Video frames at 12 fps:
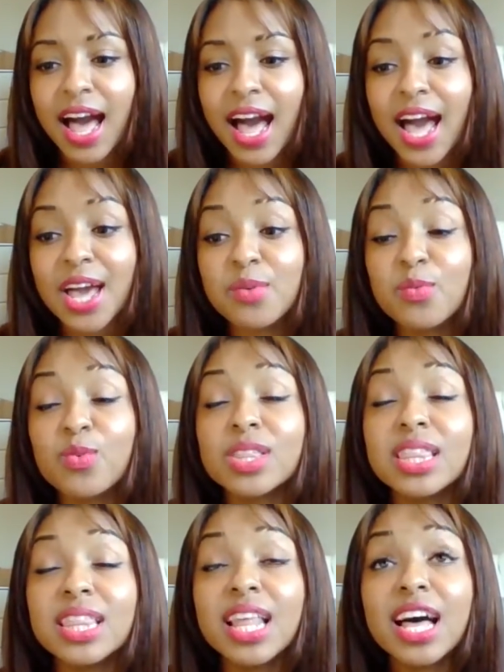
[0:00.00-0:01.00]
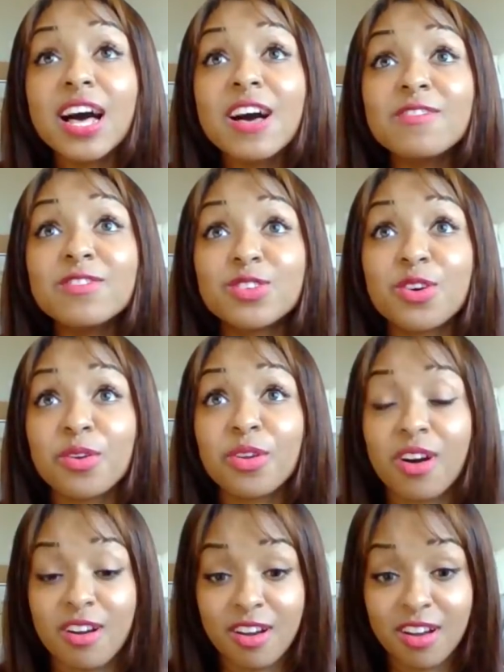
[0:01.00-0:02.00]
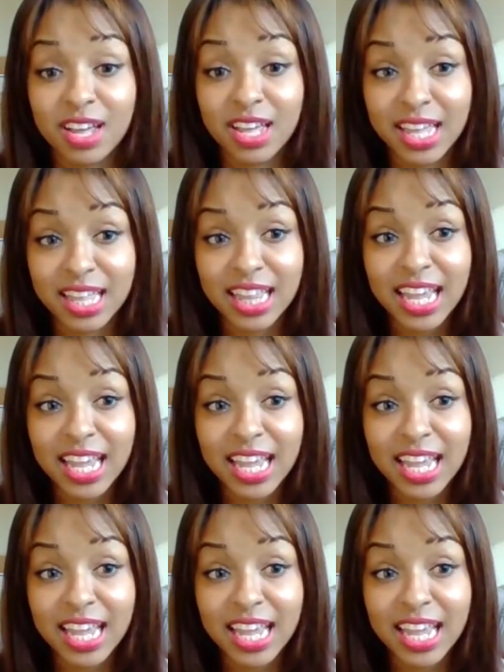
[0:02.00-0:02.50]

I would love to go to Hong Kong again.